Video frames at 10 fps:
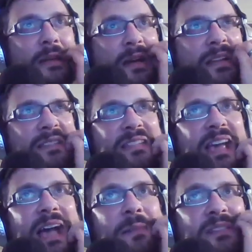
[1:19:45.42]

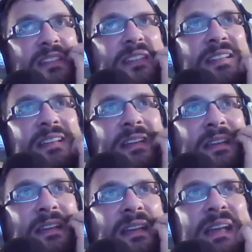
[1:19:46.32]
Untapped
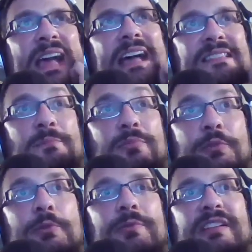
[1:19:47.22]
as a
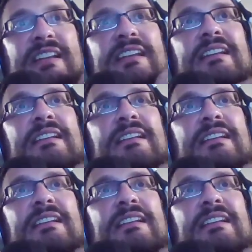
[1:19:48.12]
brewery,